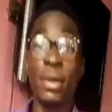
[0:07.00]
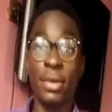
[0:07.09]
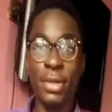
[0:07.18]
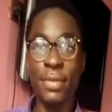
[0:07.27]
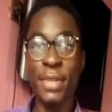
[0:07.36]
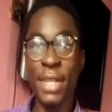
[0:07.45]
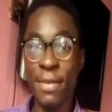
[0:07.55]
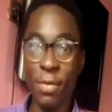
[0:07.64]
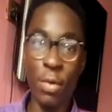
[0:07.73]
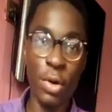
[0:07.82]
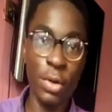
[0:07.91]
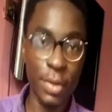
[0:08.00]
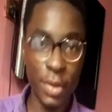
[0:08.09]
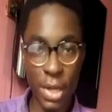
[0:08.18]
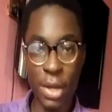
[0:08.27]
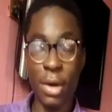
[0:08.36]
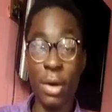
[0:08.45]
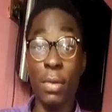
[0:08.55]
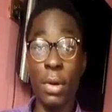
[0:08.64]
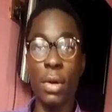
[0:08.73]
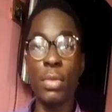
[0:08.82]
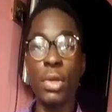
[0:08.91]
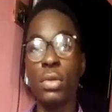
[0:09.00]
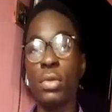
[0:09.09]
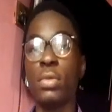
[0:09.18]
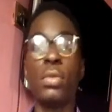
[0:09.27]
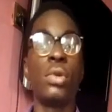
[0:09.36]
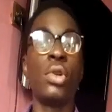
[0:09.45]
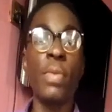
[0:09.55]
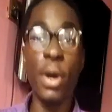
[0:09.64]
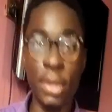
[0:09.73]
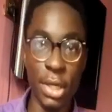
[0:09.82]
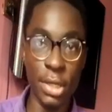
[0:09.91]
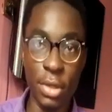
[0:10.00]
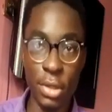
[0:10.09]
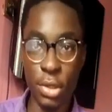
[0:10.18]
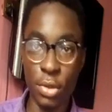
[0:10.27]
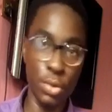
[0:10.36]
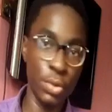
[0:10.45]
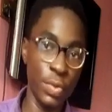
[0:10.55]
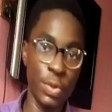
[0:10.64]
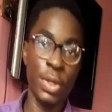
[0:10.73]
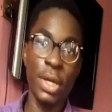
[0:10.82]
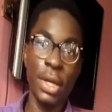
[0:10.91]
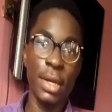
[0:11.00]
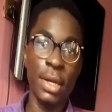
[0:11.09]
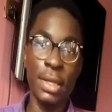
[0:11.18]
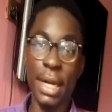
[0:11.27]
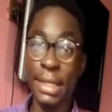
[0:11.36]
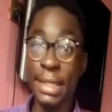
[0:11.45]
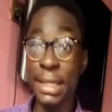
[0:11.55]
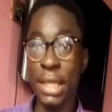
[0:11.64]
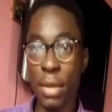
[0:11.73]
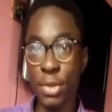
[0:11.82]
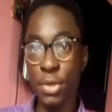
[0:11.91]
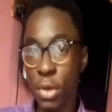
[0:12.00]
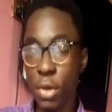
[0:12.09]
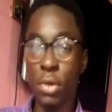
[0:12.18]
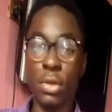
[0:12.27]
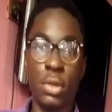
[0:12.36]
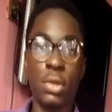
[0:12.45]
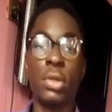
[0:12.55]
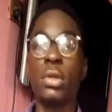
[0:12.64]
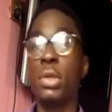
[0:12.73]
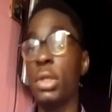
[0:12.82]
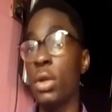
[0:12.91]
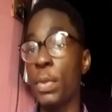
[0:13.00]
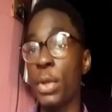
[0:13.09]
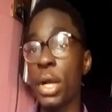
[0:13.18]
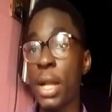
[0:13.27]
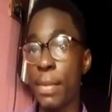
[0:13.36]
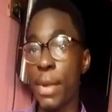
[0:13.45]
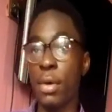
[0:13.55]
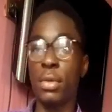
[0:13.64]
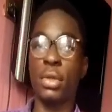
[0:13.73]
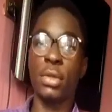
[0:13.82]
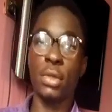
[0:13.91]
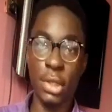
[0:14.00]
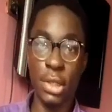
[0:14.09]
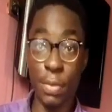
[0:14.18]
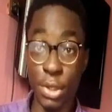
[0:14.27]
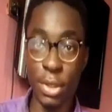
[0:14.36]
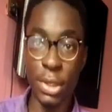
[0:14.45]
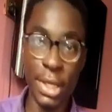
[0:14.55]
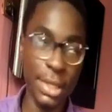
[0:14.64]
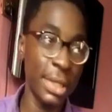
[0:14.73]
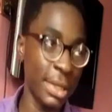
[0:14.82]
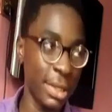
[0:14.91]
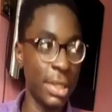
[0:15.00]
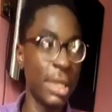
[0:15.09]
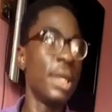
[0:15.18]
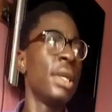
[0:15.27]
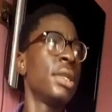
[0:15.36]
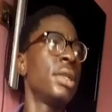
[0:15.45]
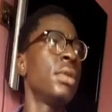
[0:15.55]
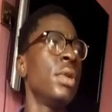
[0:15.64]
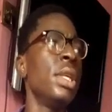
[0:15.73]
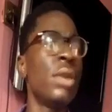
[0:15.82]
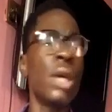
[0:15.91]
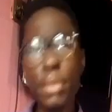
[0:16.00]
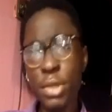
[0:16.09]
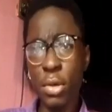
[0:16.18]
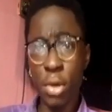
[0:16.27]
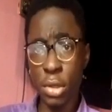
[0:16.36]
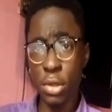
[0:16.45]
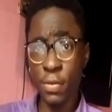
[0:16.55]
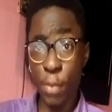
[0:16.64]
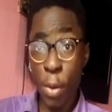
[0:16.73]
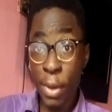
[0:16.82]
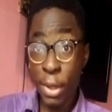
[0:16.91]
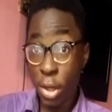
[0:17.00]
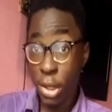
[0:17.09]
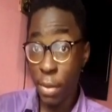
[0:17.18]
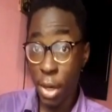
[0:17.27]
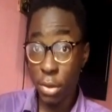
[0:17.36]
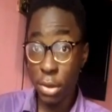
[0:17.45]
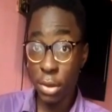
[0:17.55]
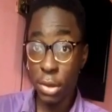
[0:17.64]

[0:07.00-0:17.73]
Good evening, everyone. I welcome you to Global Education Zone, and this is chemistry course. So today we'll be talking about separation techniques. So in your chemistry course, you've probably talked about